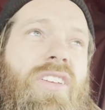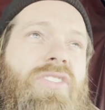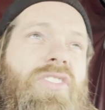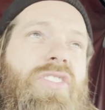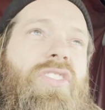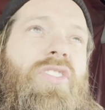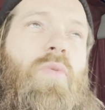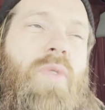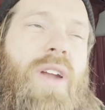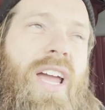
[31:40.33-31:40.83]

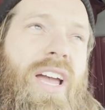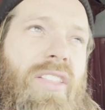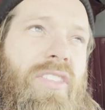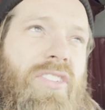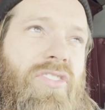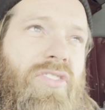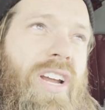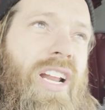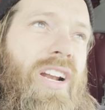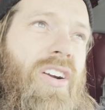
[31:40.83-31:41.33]
So you rail
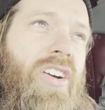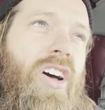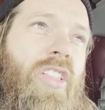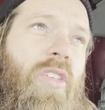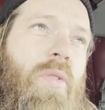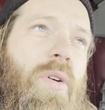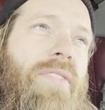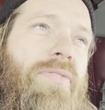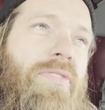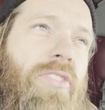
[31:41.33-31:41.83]
the trailer all
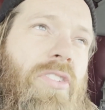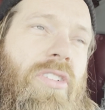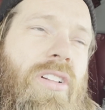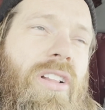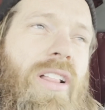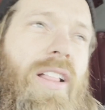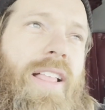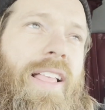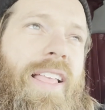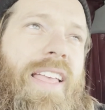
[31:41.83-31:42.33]
the way full,
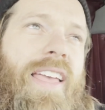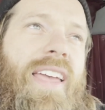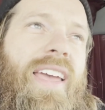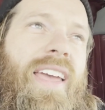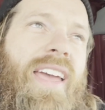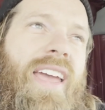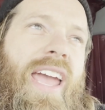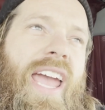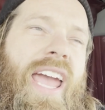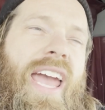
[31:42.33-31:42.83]

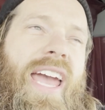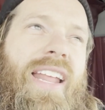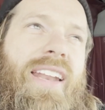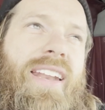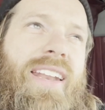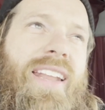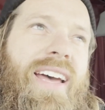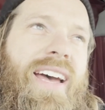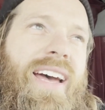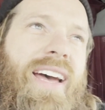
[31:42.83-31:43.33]

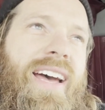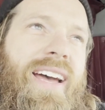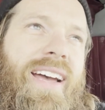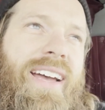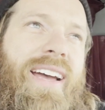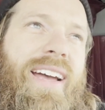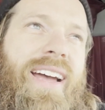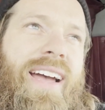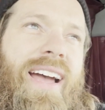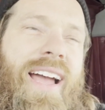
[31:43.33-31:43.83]
and
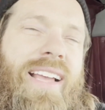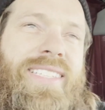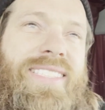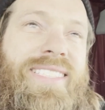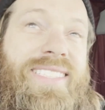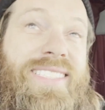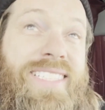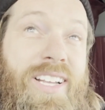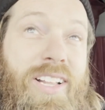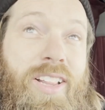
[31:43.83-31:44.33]
I
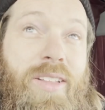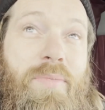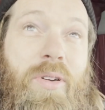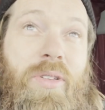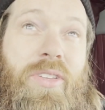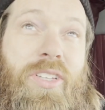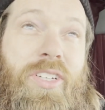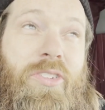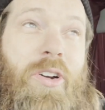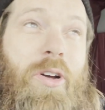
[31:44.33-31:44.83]
still am
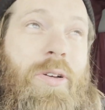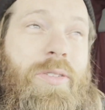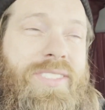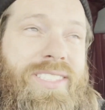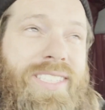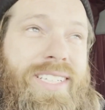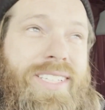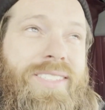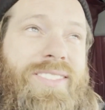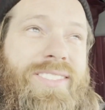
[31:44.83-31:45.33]
only
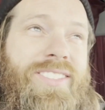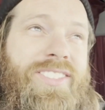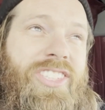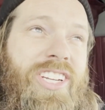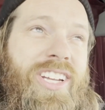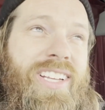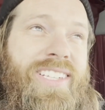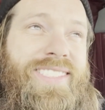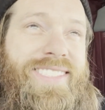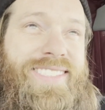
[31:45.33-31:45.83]
grossing
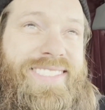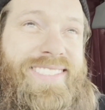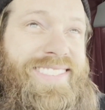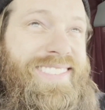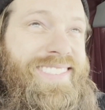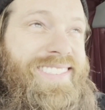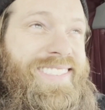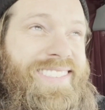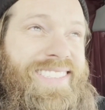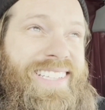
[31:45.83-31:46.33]
just
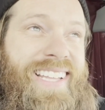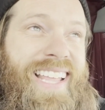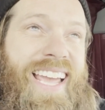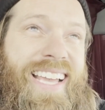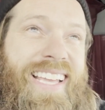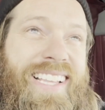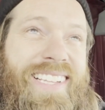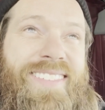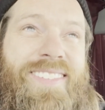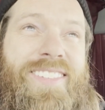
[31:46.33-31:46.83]

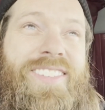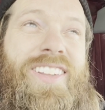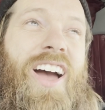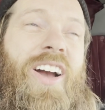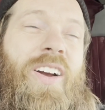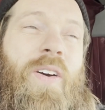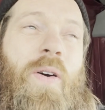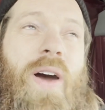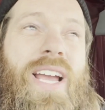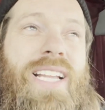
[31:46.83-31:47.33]
like
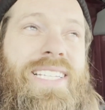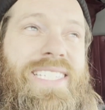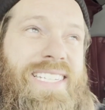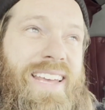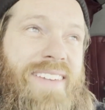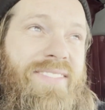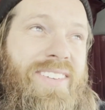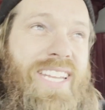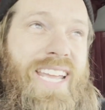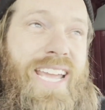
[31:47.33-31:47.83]
not quite
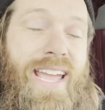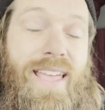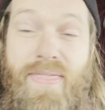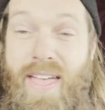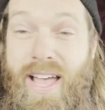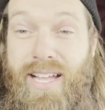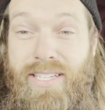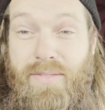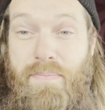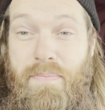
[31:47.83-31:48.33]

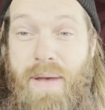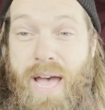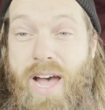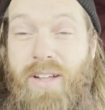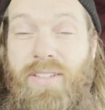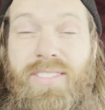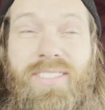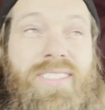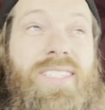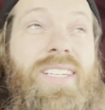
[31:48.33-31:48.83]
78,000
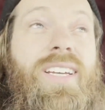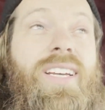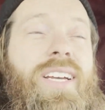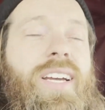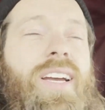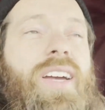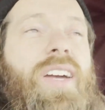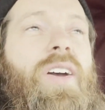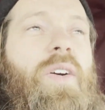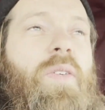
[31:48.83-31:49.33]
pounds,
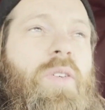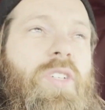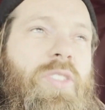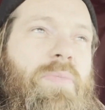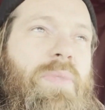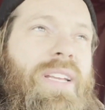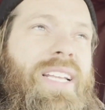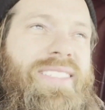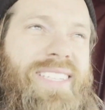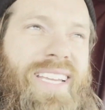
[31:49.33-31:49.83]
which
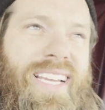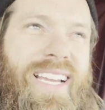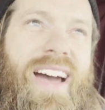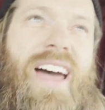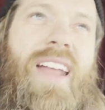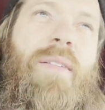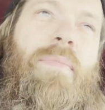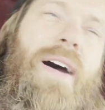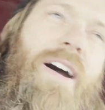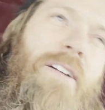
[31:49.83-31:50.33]
means I
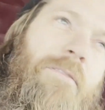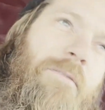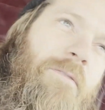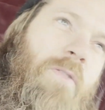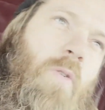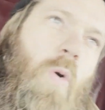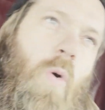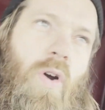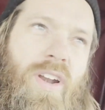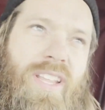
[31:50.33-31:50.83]
got about
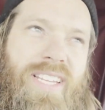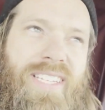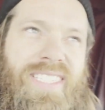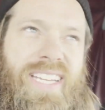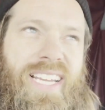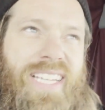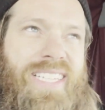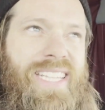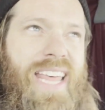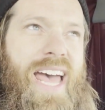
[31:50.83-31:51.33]

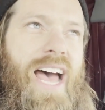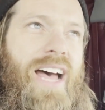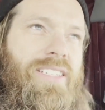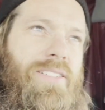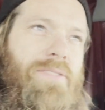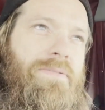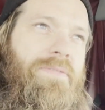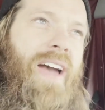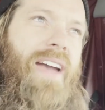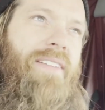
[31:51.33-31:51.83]

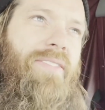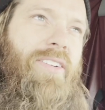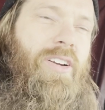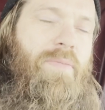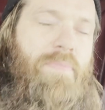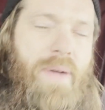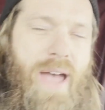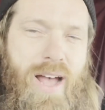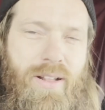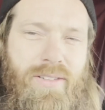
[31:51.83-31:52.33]

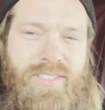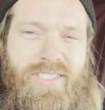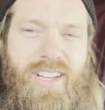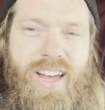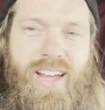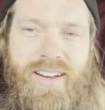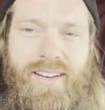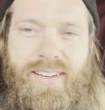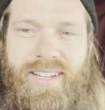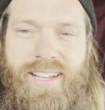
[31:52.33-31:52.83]
46,500 pounds on,